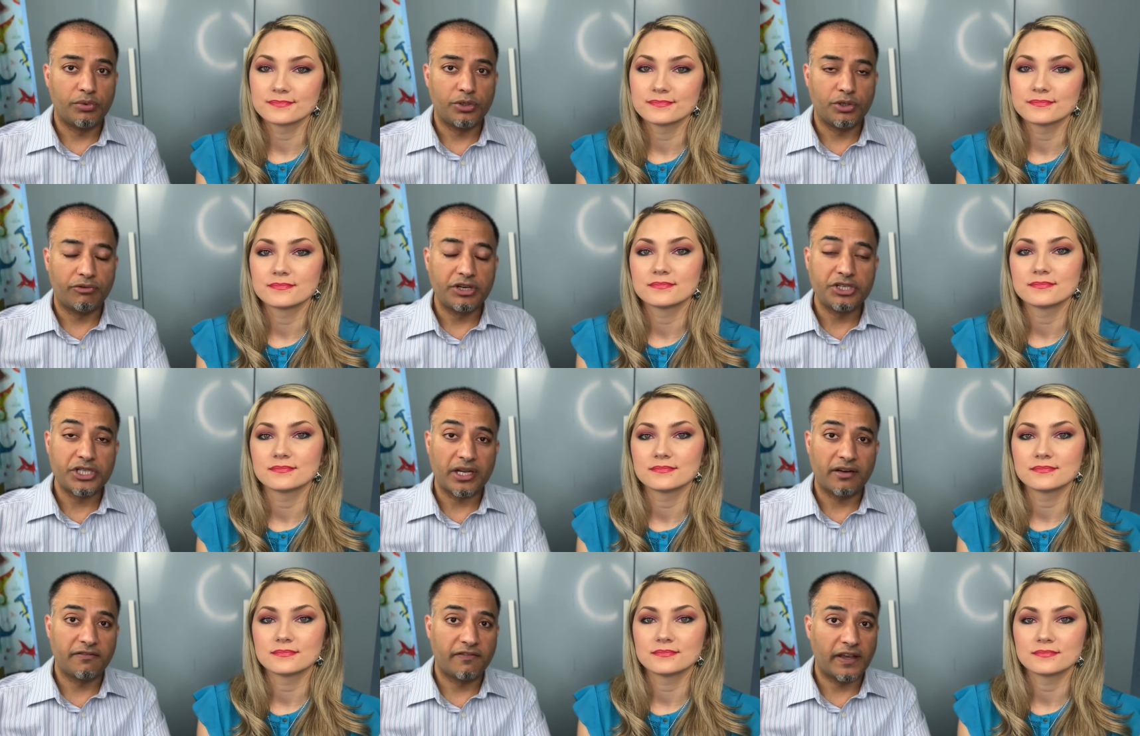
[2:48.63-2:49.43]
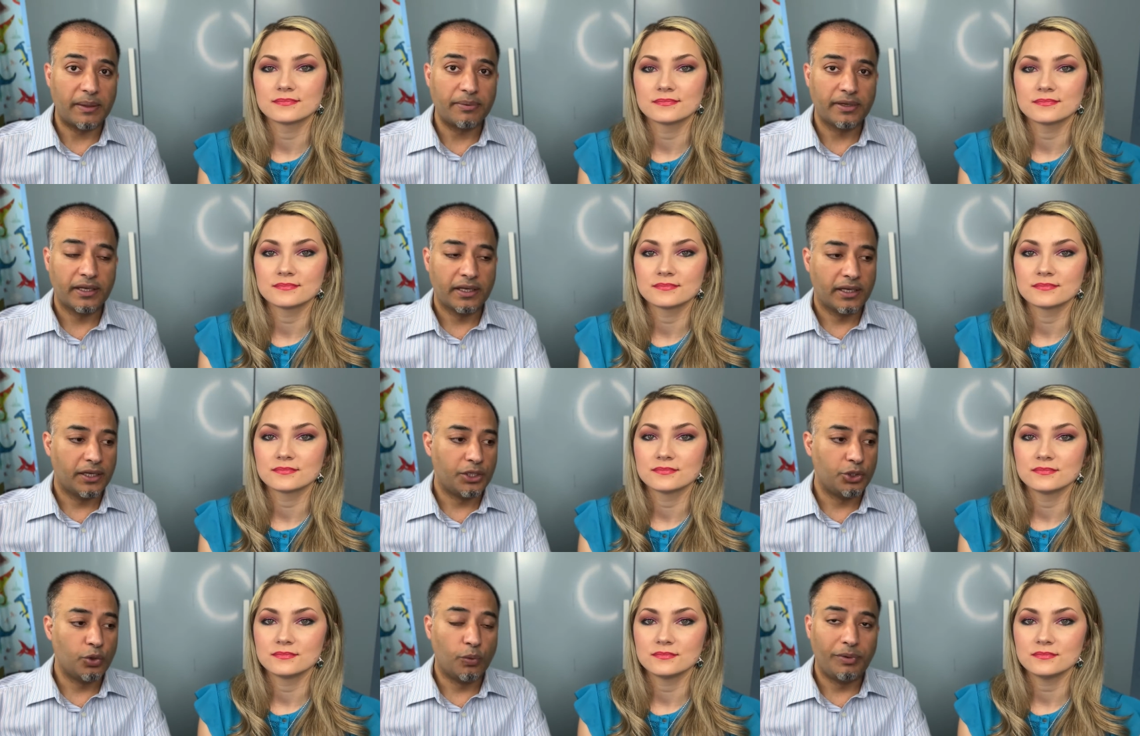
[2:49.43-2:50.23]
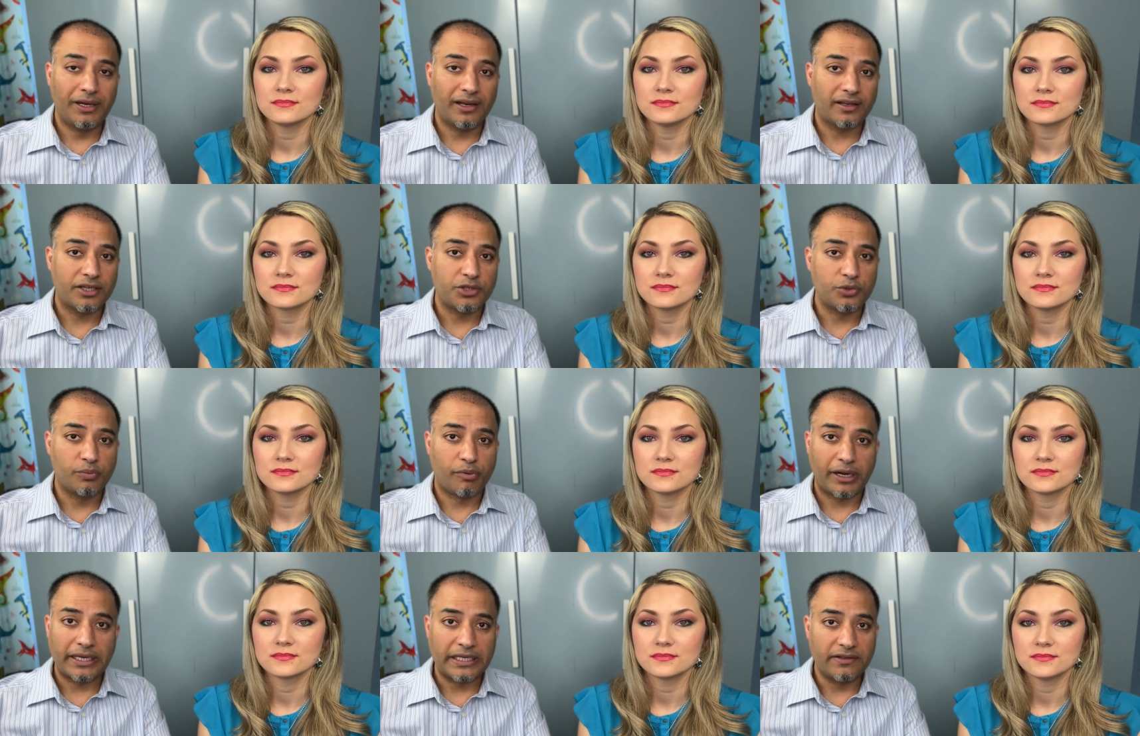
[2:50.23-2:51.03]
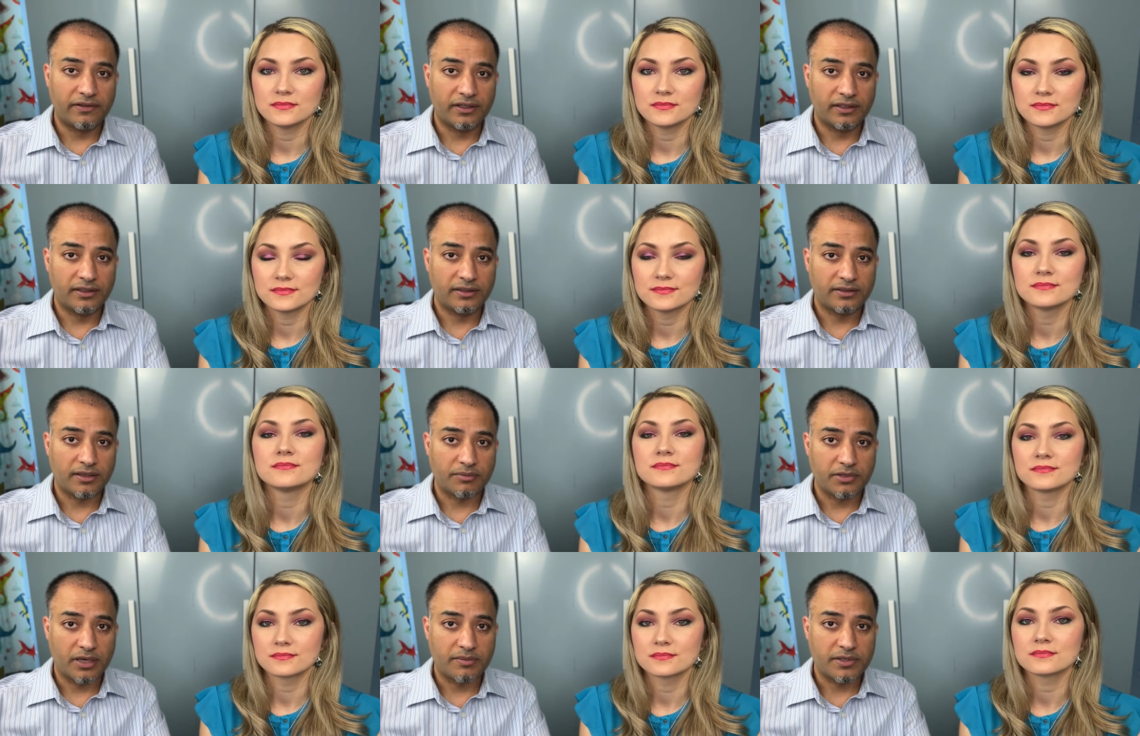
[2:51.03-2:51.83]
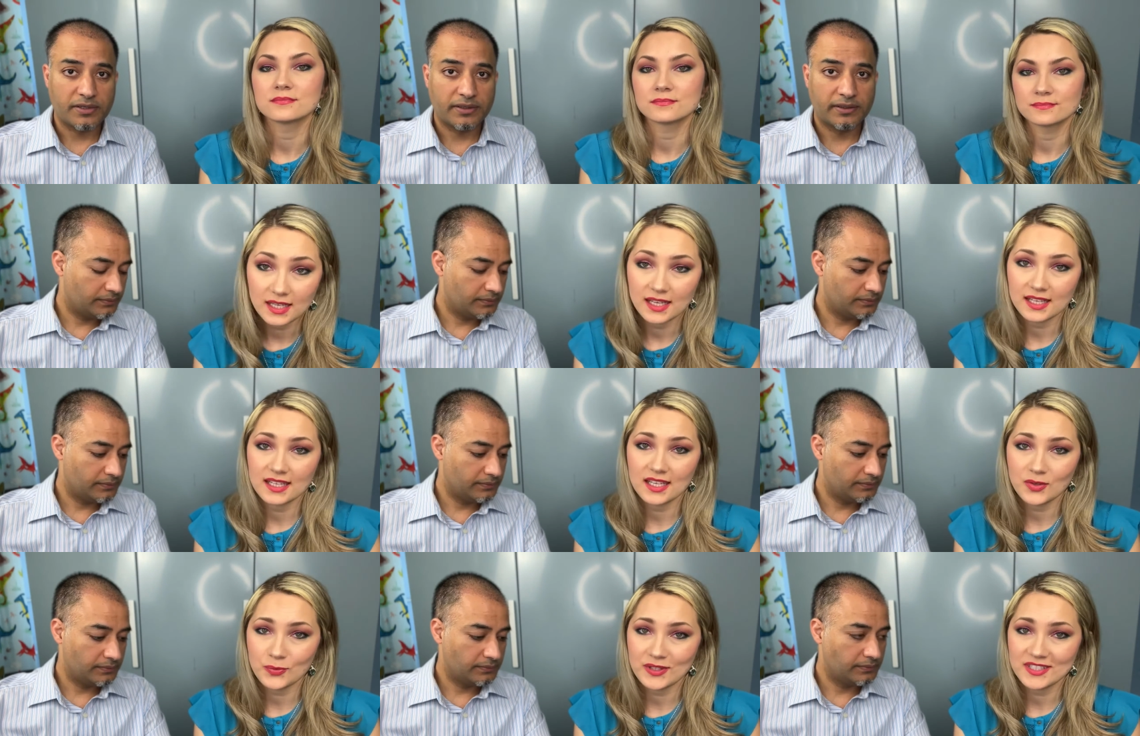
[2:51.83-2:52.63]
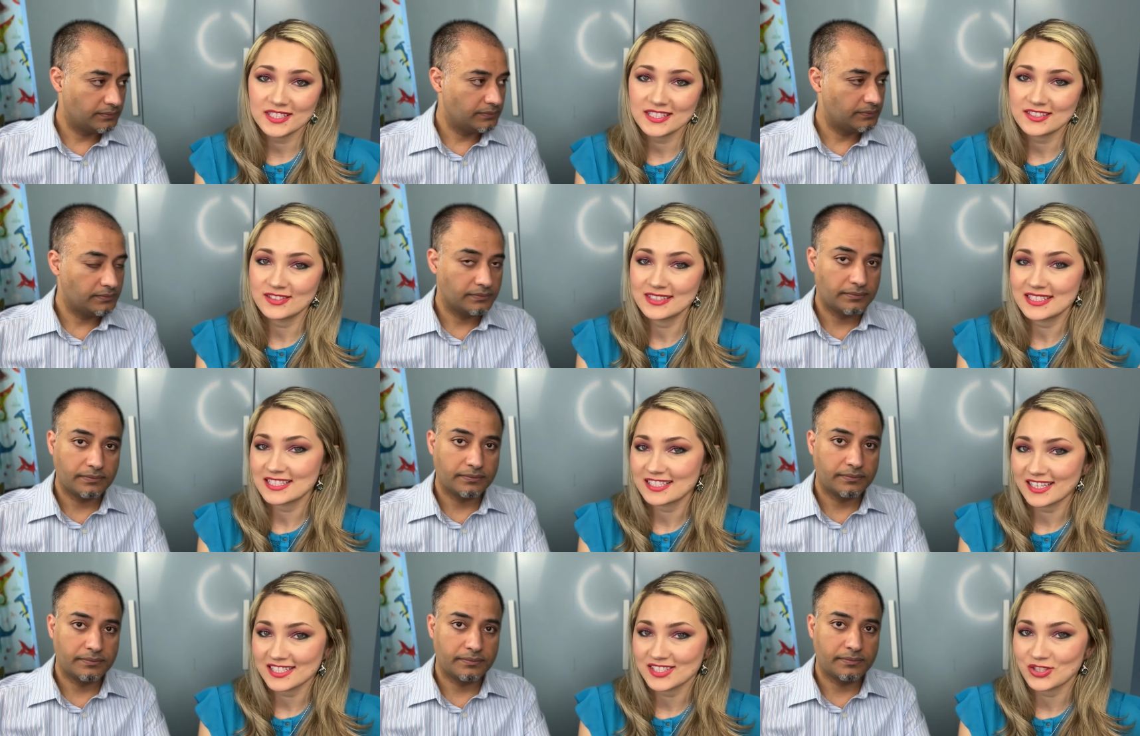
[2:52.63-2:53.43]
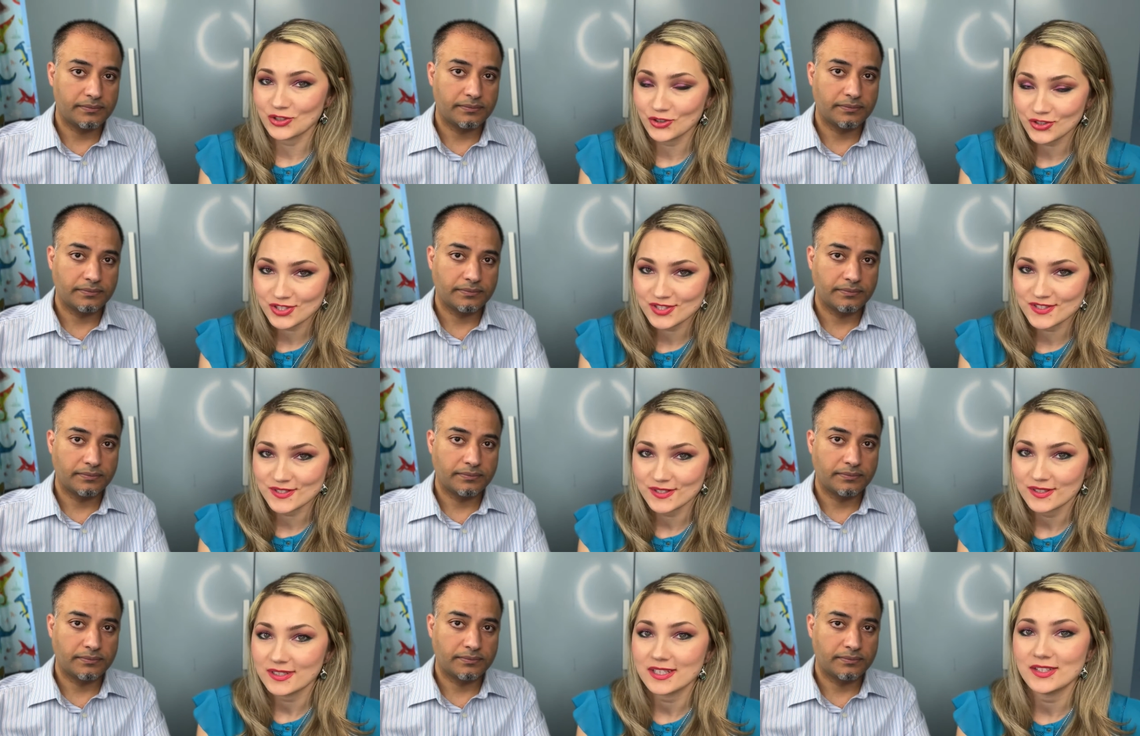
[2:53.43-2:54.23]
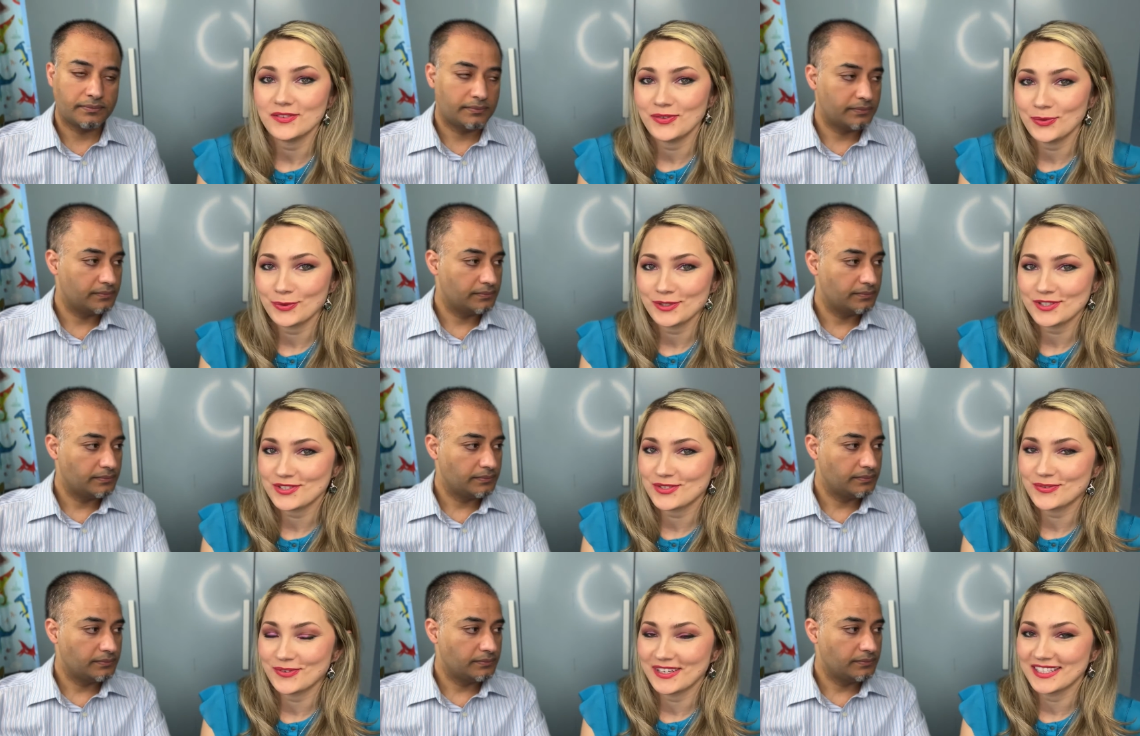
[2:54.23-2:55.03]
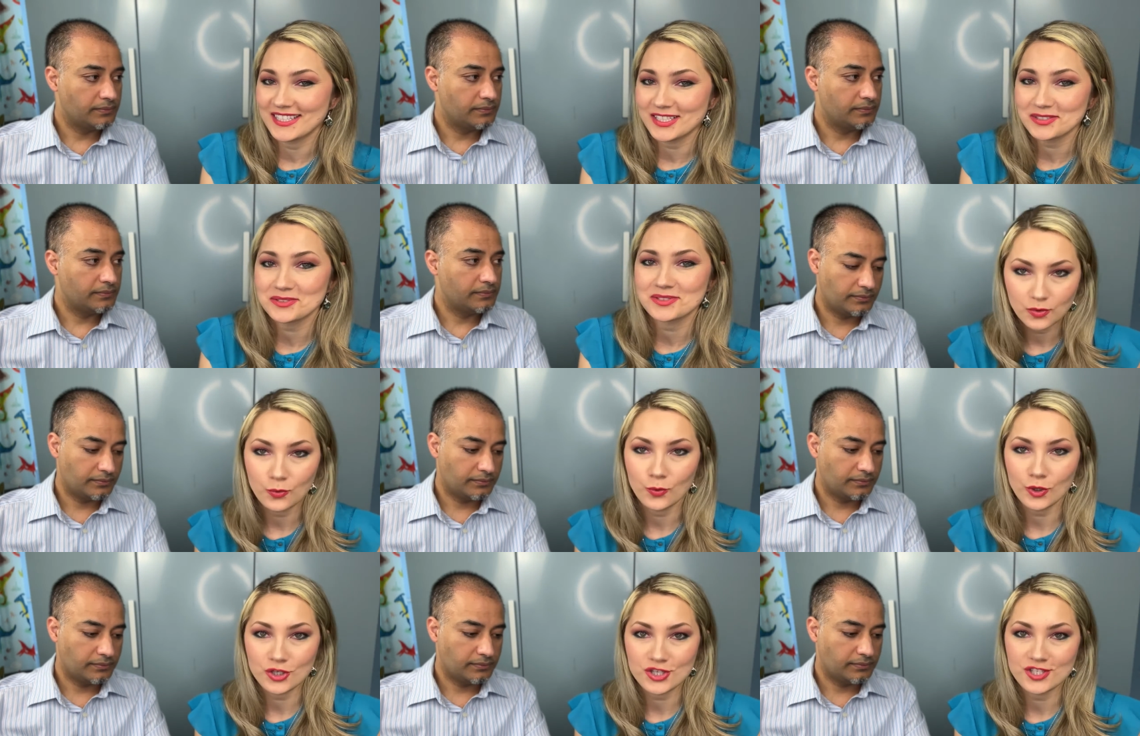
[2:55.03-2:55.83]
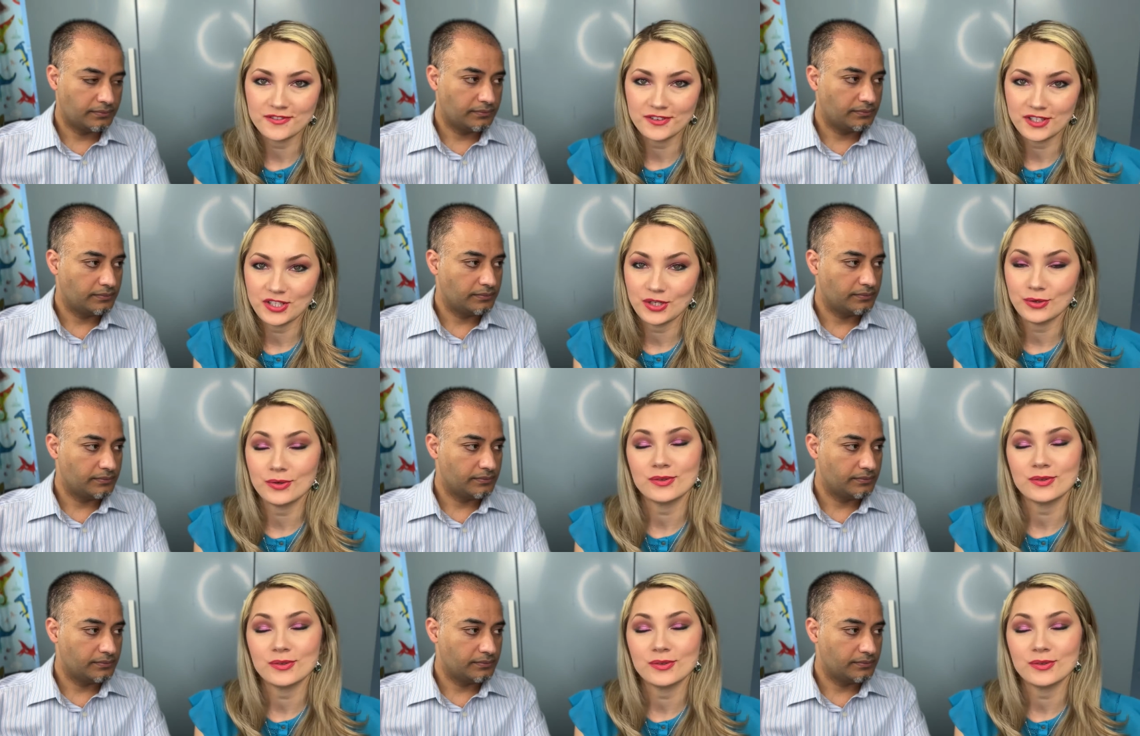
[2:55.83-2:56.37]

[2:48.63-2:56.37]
Speaker 1: During Jan and Feb, you'll be lucky to break even sometimes.
Speaker 2: Again, we did discuss costs, and if you wanted to find out, watch the video